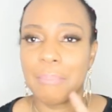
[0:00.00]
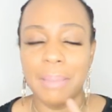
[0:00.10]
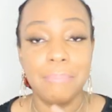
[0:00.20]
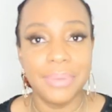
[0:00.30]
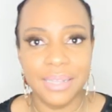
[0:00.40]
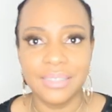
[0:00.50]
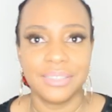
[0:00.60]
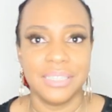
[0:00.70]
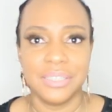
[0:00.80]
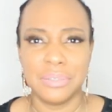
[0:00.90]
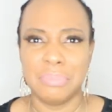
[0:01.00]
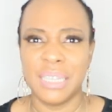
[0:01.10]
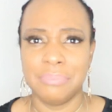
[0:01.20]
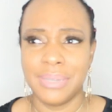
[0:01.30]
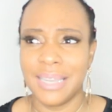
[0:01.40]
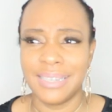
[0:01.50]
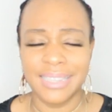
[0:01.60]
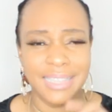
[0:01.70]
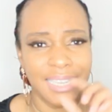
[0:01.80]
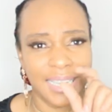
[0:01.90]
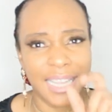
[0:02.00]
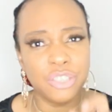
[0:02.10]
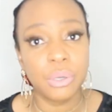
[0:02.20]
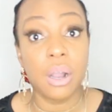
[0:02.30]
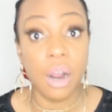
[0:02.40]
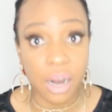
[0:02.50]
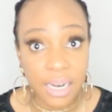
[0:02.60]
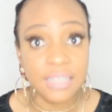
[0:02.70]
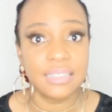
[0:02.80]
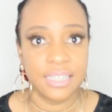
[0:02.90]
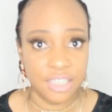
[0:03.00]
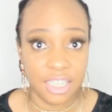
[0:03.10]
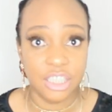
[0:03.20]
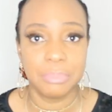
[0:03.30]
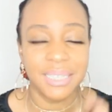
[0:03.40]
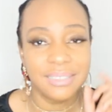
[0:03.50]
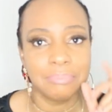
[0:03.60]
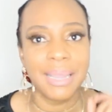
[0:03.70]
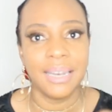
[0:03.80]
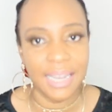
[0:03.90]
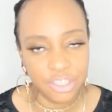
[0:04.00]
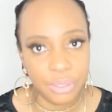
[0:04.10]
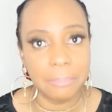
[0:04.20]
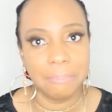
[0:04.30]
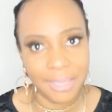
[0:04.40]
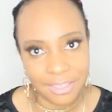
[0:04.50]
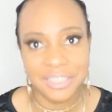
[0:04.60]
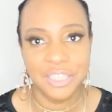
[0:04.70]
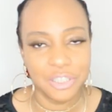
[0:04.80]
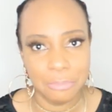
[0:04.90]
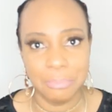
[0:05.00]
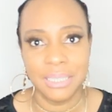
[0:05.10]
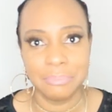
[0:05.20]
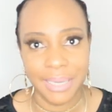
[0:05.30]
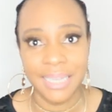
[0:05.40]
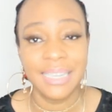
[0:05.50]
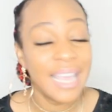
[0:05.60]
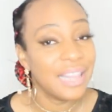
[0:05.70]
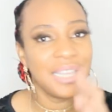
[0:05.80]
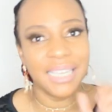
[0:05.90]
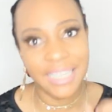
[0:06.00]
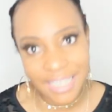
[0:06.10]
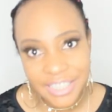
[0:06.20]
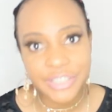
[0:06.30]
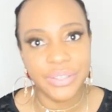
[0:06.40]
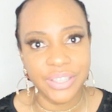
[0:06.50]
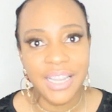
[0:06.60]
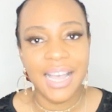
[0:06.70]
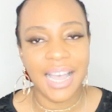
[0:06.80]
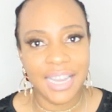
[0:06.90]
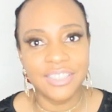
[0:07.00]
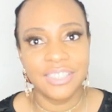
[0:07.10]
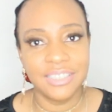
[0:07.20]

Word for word: my bills need to be paid the electric cards i touch because my electric bill needs to be paid the heater i